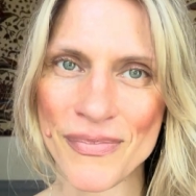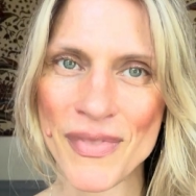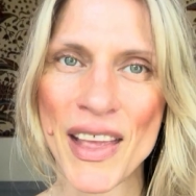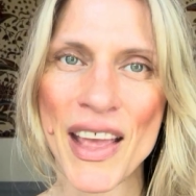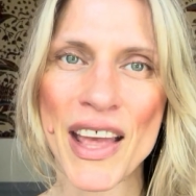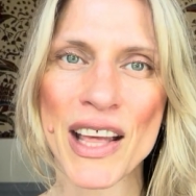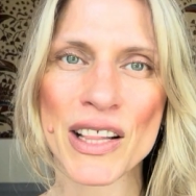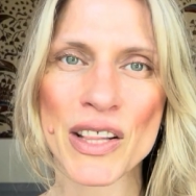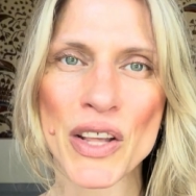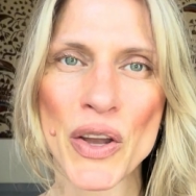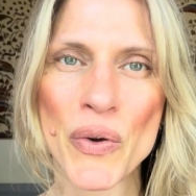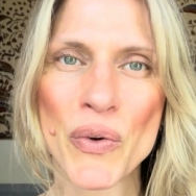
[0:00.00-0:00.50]

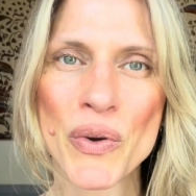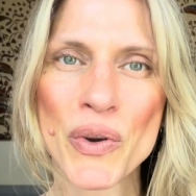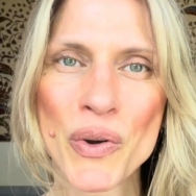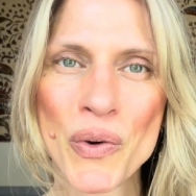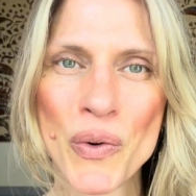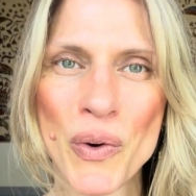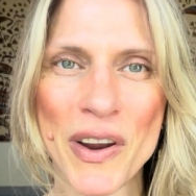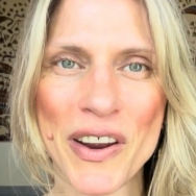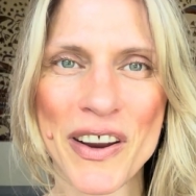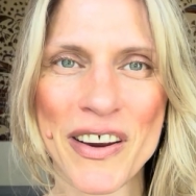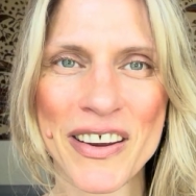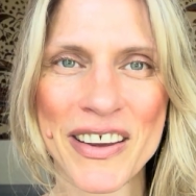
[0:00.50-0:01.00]
Hello,
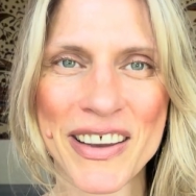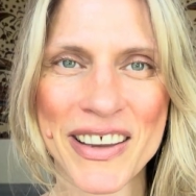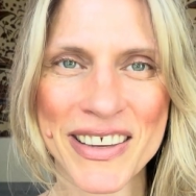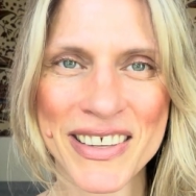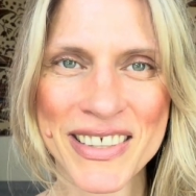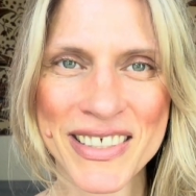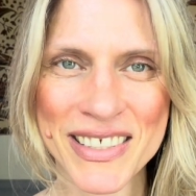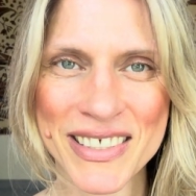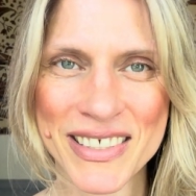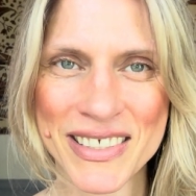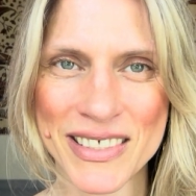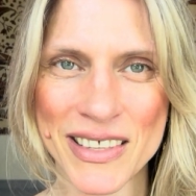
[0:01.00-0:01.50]

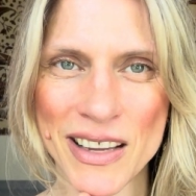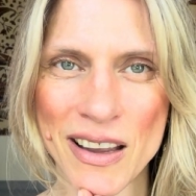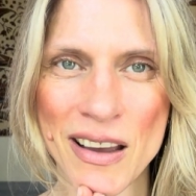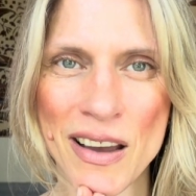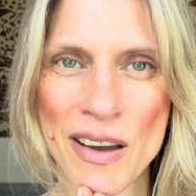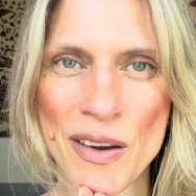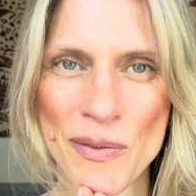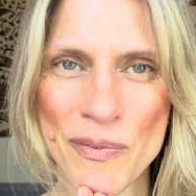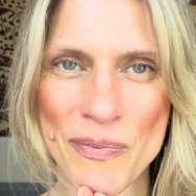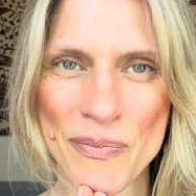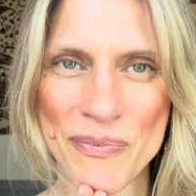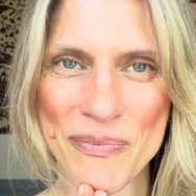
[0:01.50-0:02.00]
Aquarius.
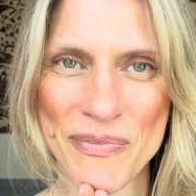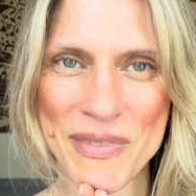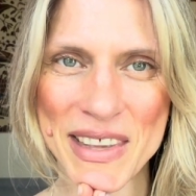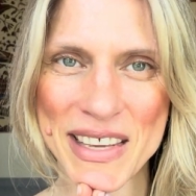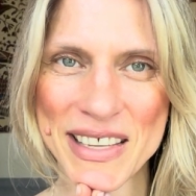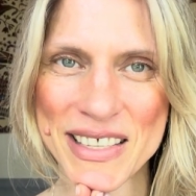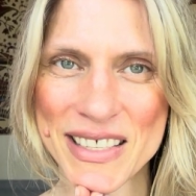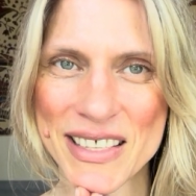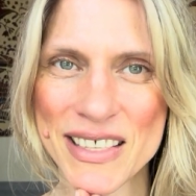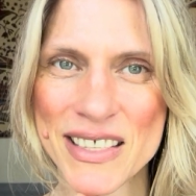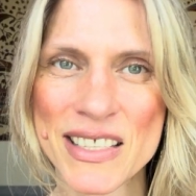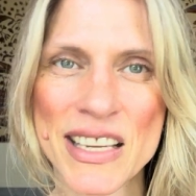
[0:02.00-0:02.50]

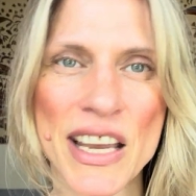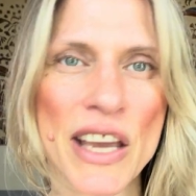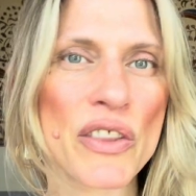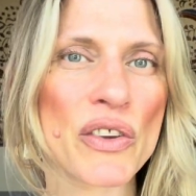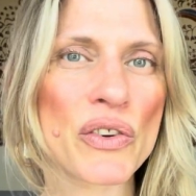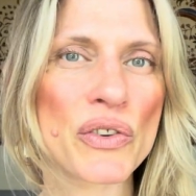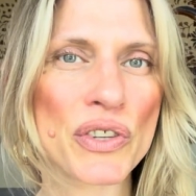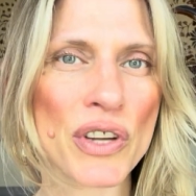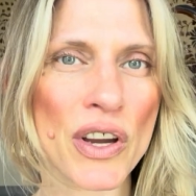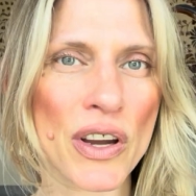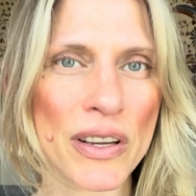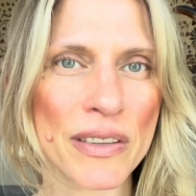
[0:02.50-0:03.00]
This is Heather
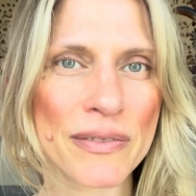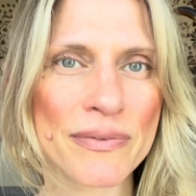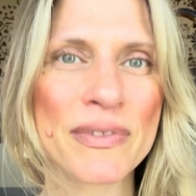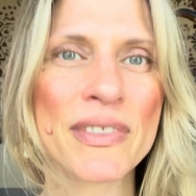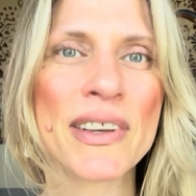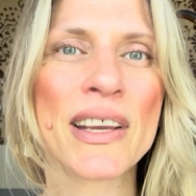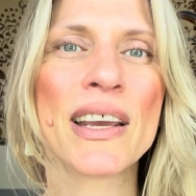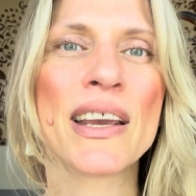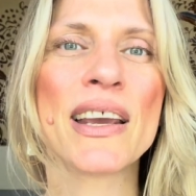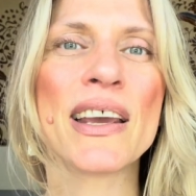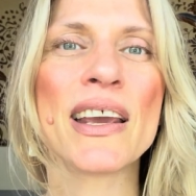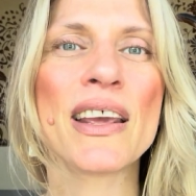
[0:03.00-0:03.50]
Dawn.
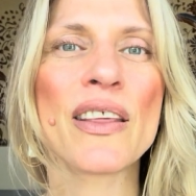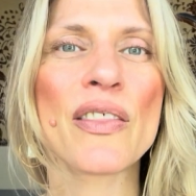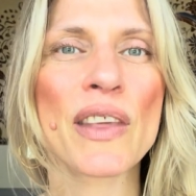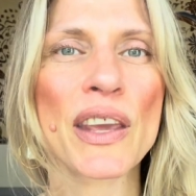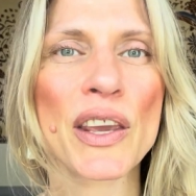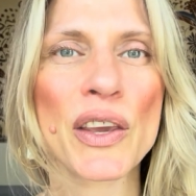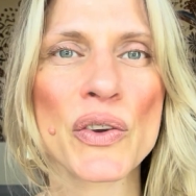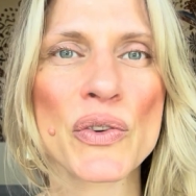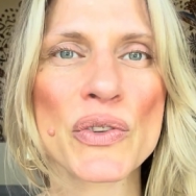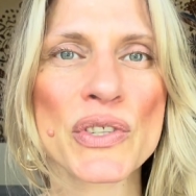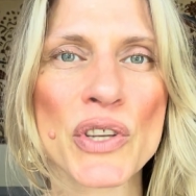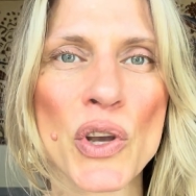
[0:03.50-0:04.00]

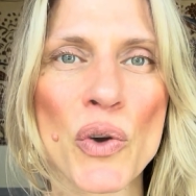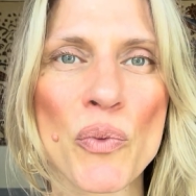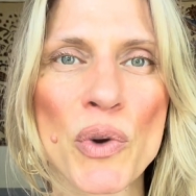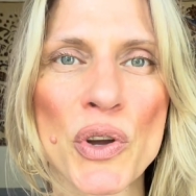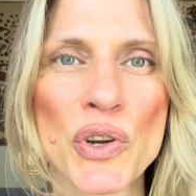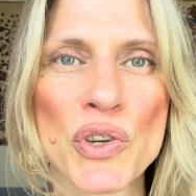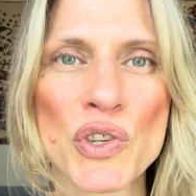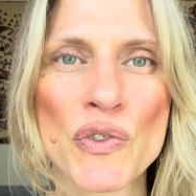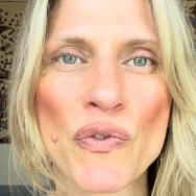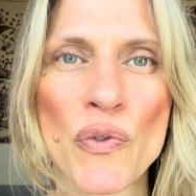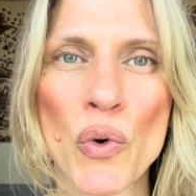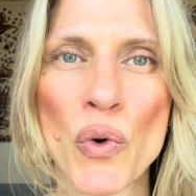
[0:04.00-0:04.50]
Thank you so
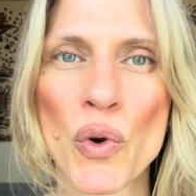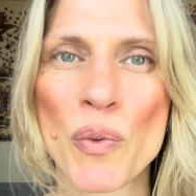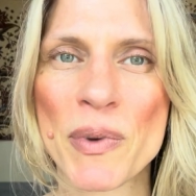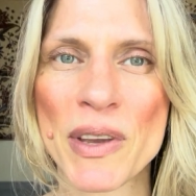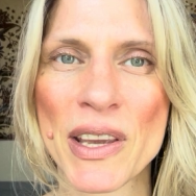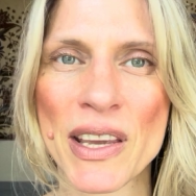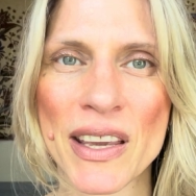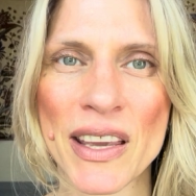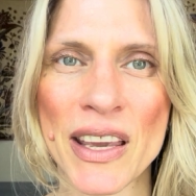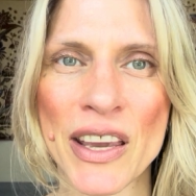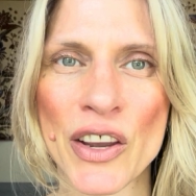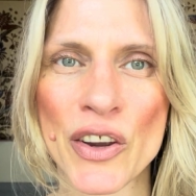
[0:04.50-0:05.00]
much for
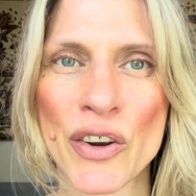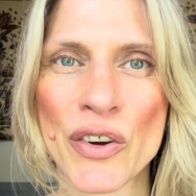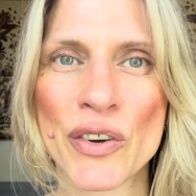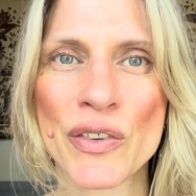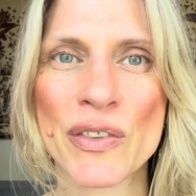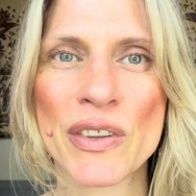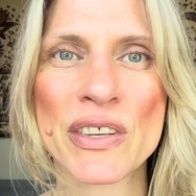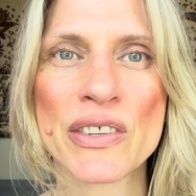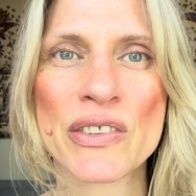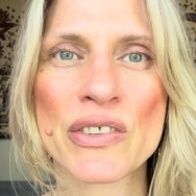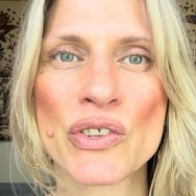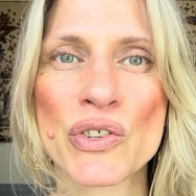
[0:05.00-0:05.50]
being here.
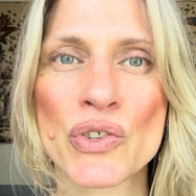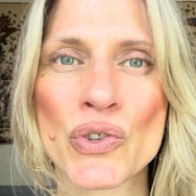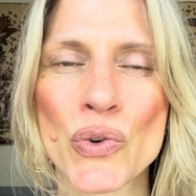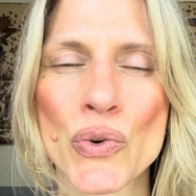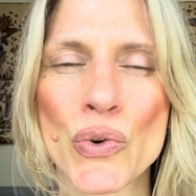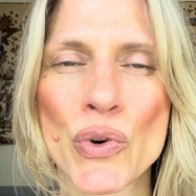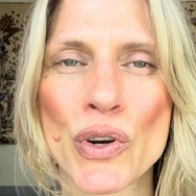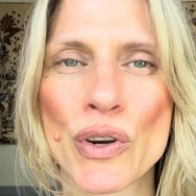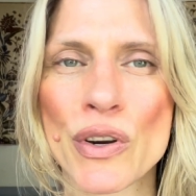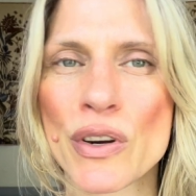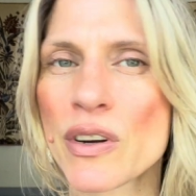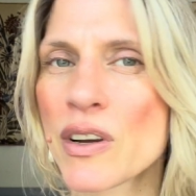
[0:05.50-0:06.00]
This is
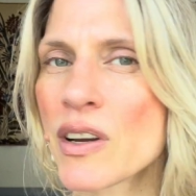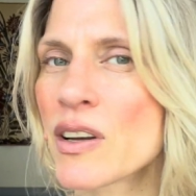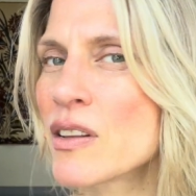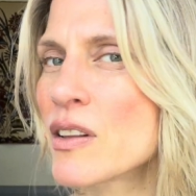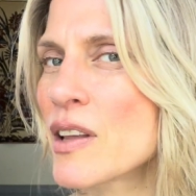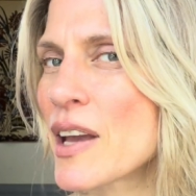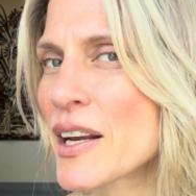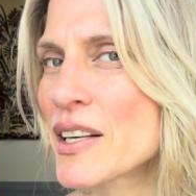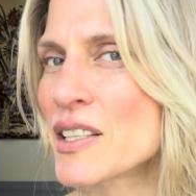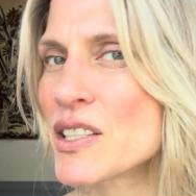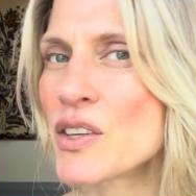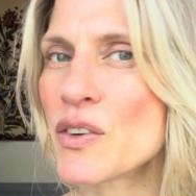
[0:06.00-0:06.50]
your
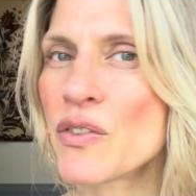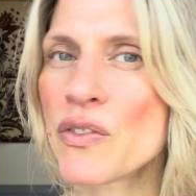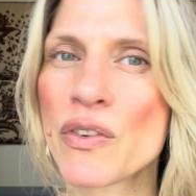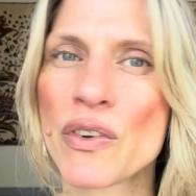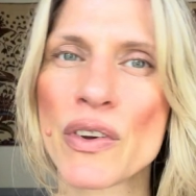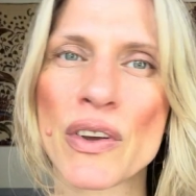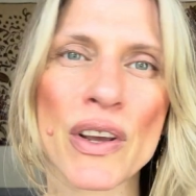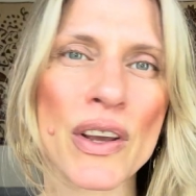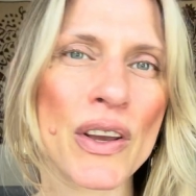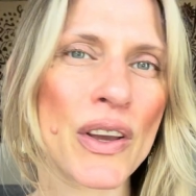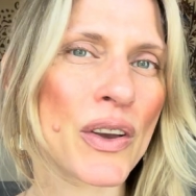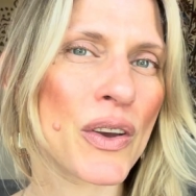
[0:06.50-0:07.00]
collective
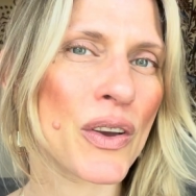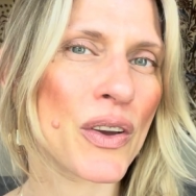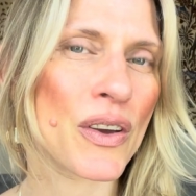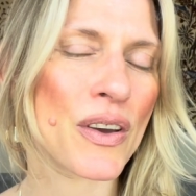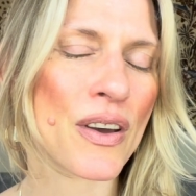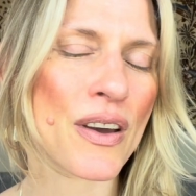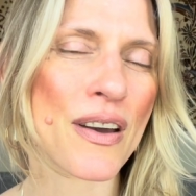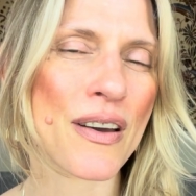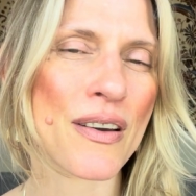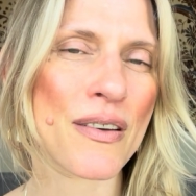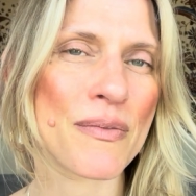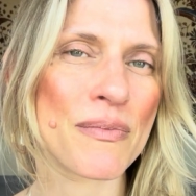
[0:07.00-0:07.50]

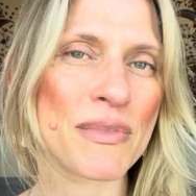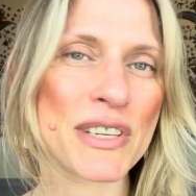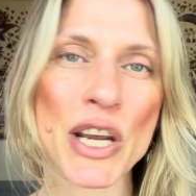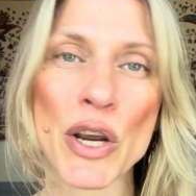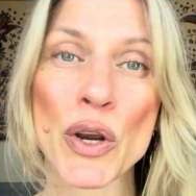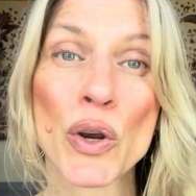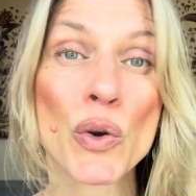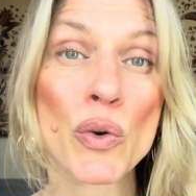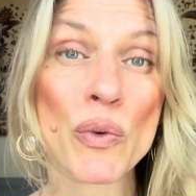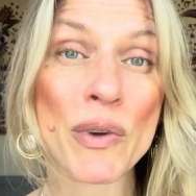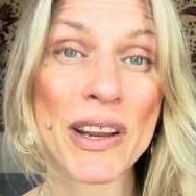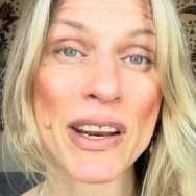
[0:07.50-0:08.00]

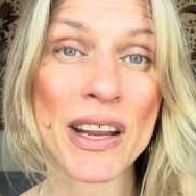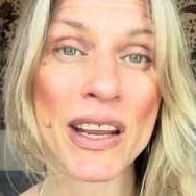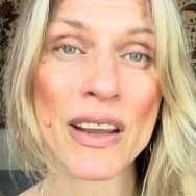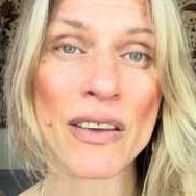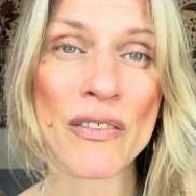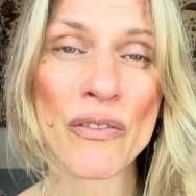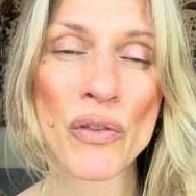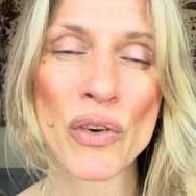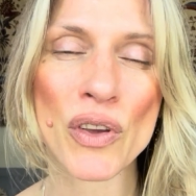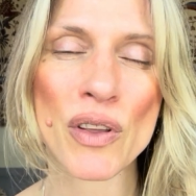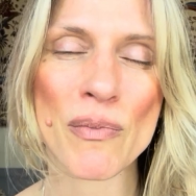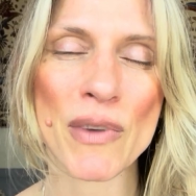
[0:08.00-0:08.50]
tarot reading
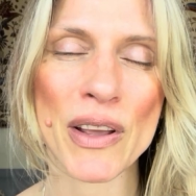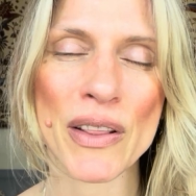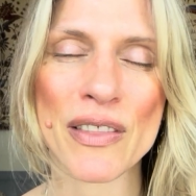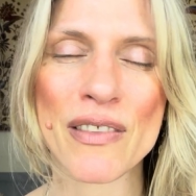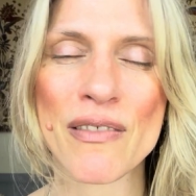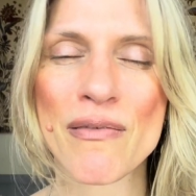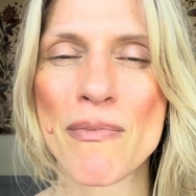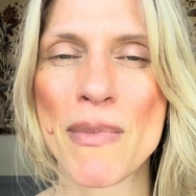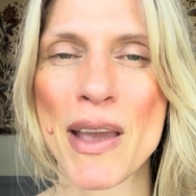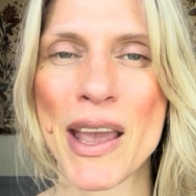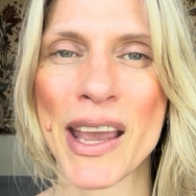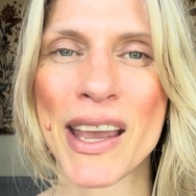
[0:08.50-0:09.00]
for the month
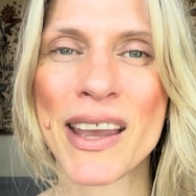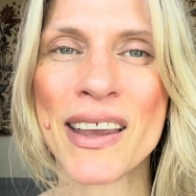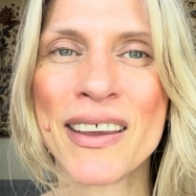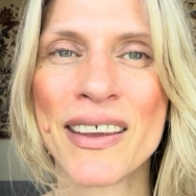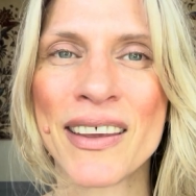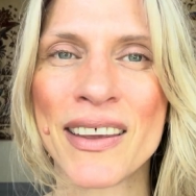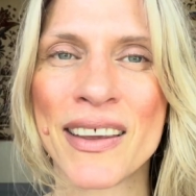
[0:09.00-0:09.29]
of May.